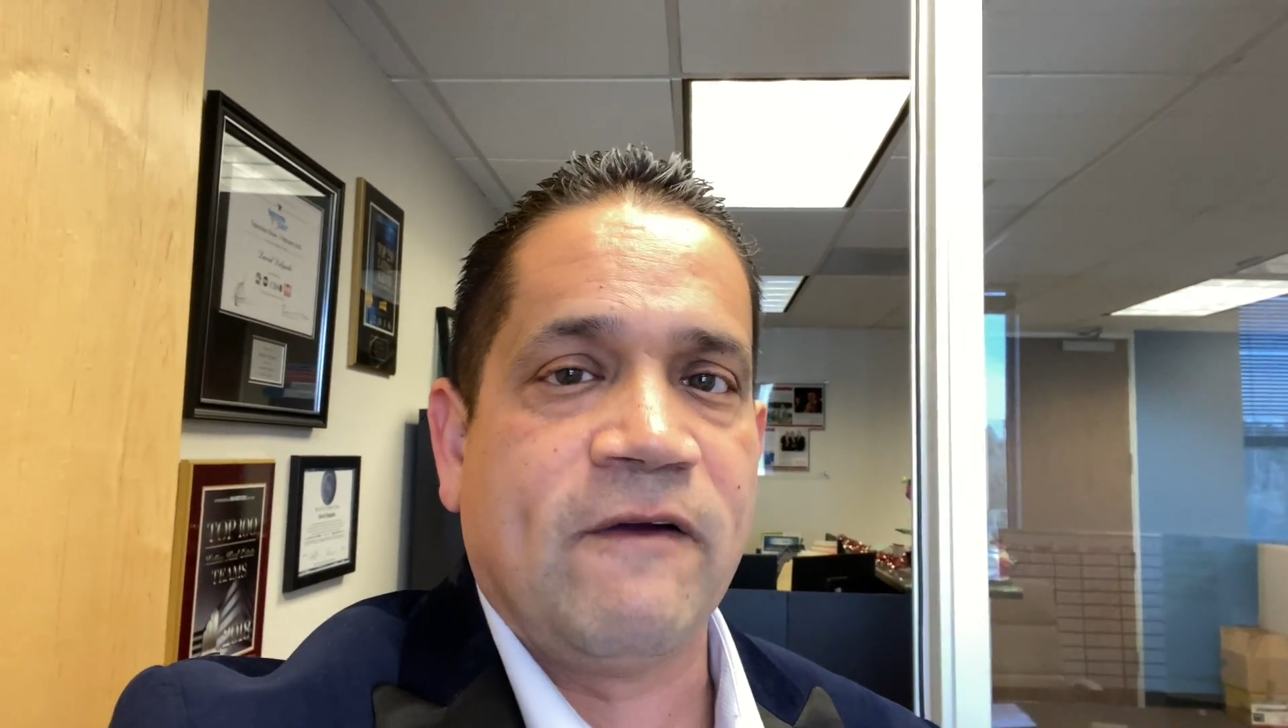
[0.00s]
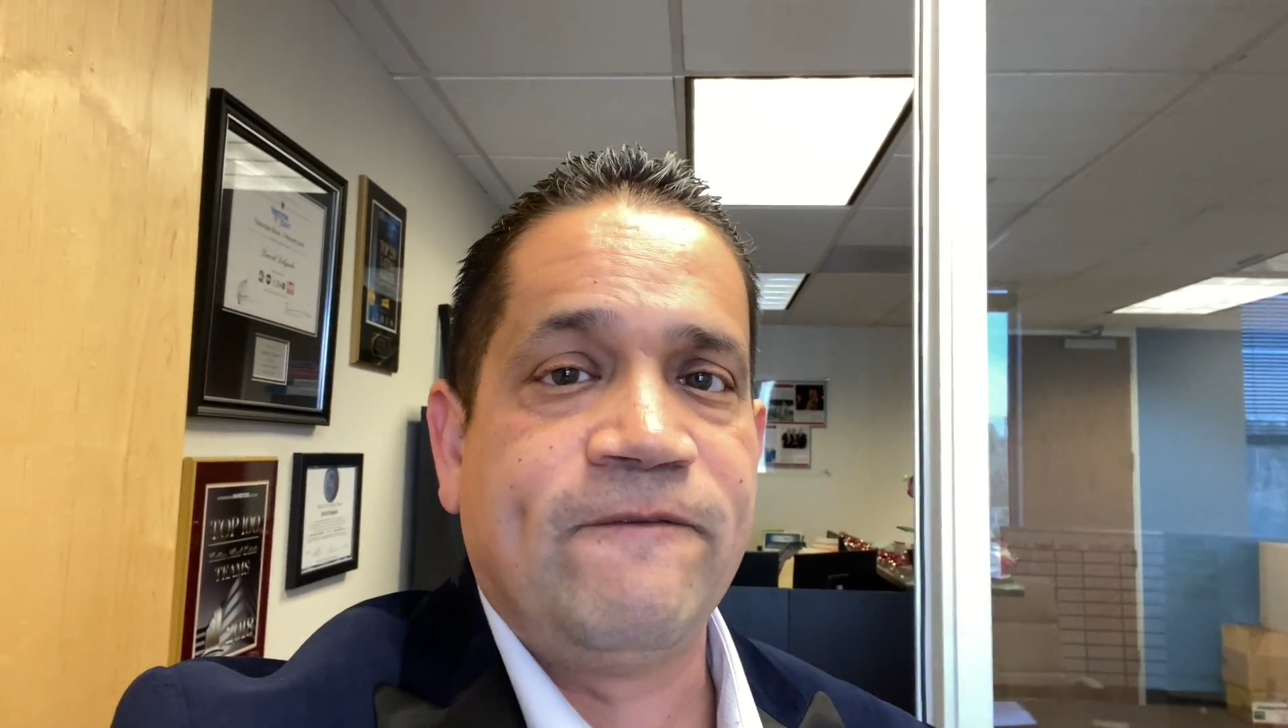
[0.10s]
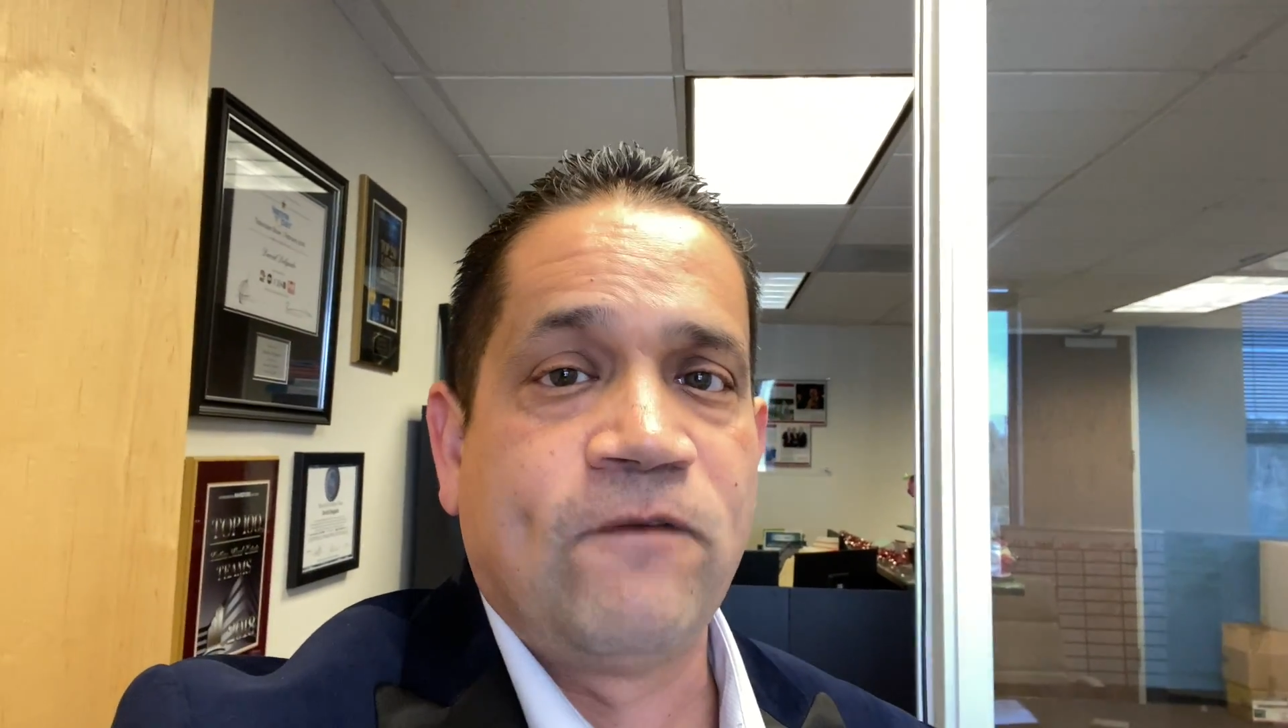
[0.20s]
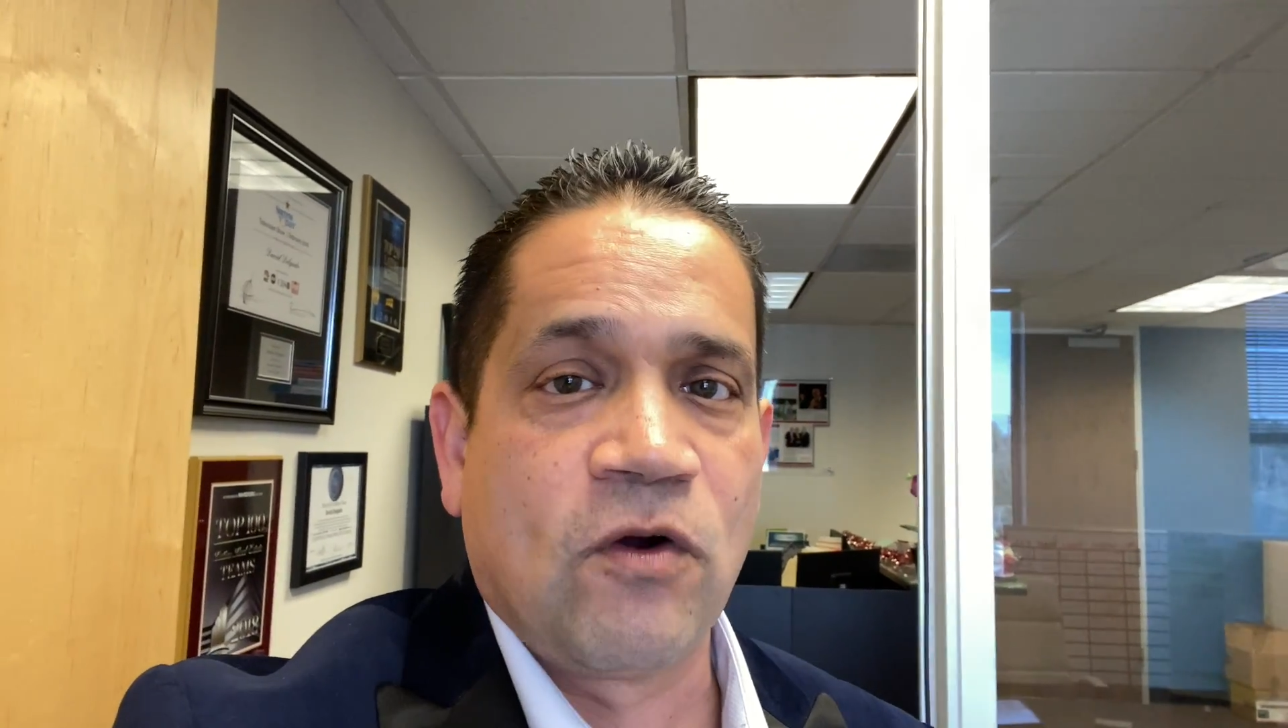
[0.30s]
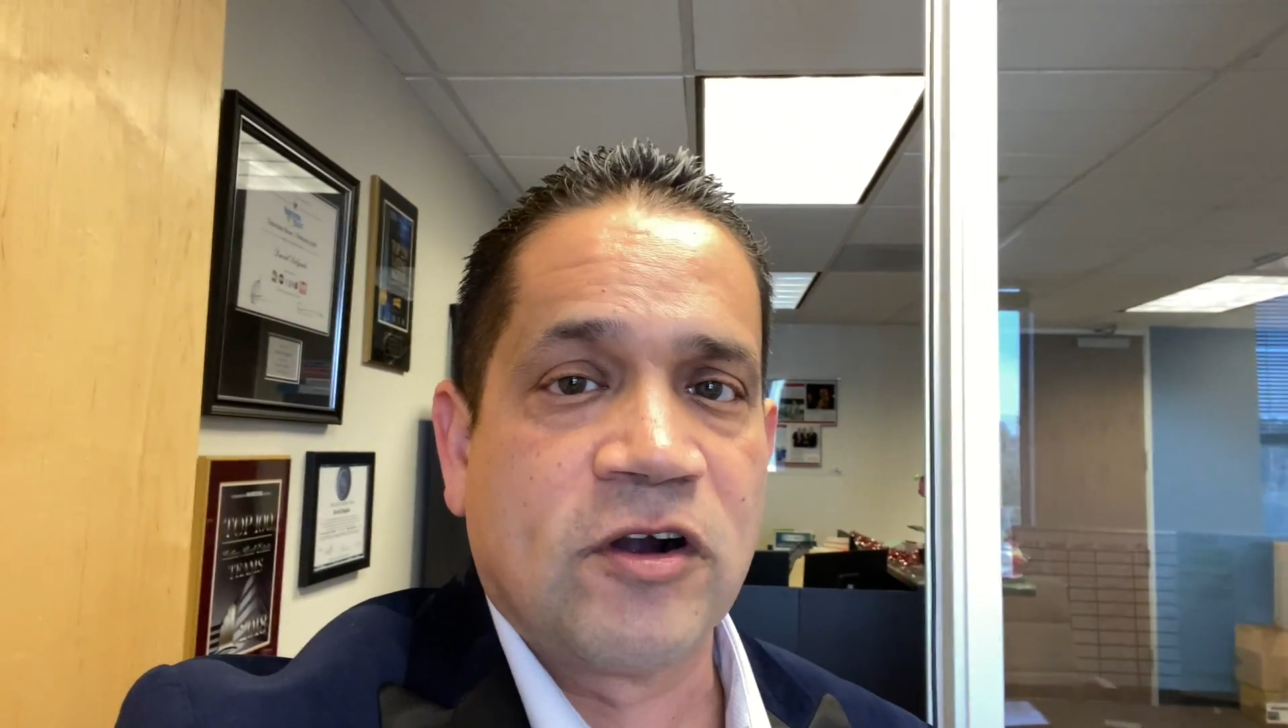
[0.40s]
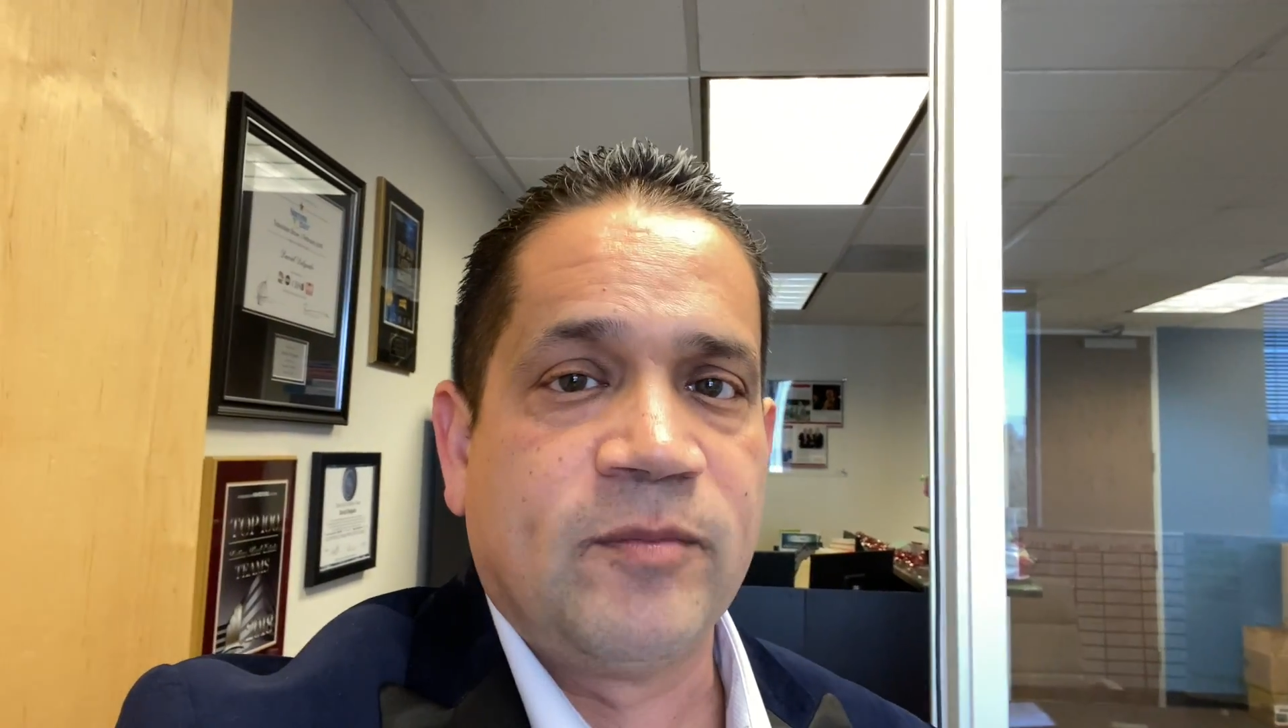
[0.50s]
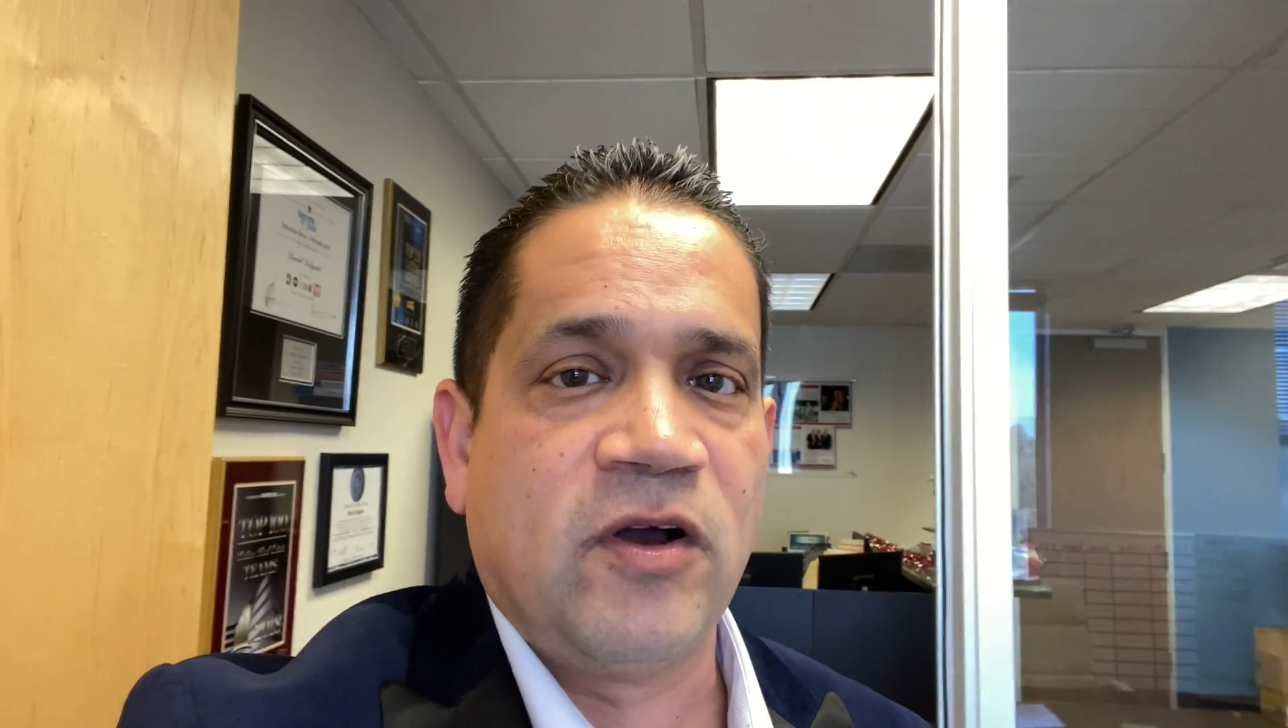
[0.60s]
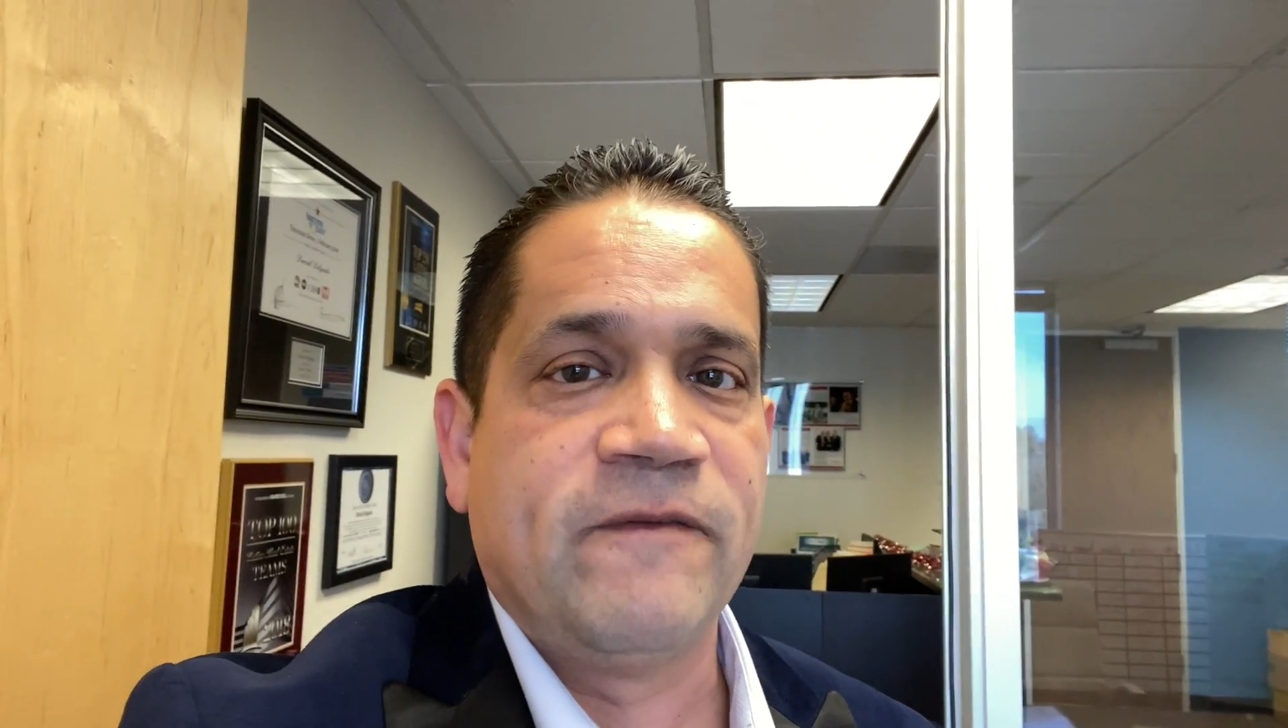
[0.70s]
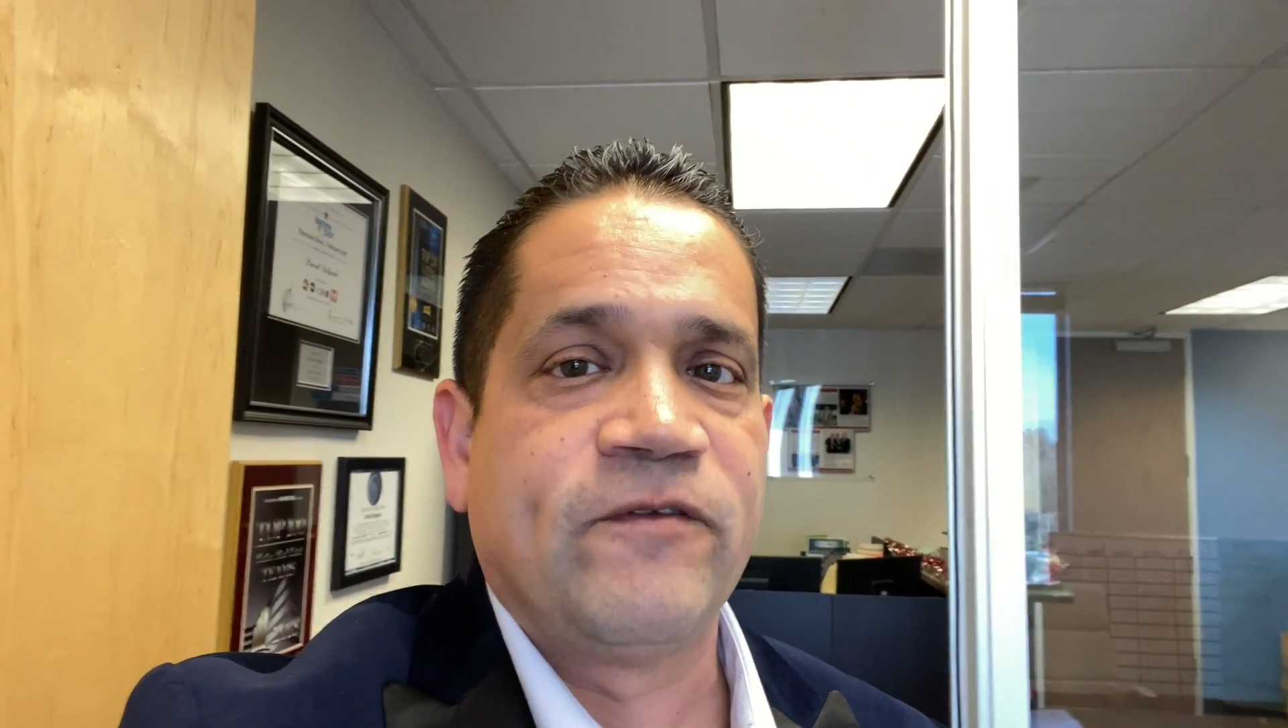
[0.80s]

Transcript: affordable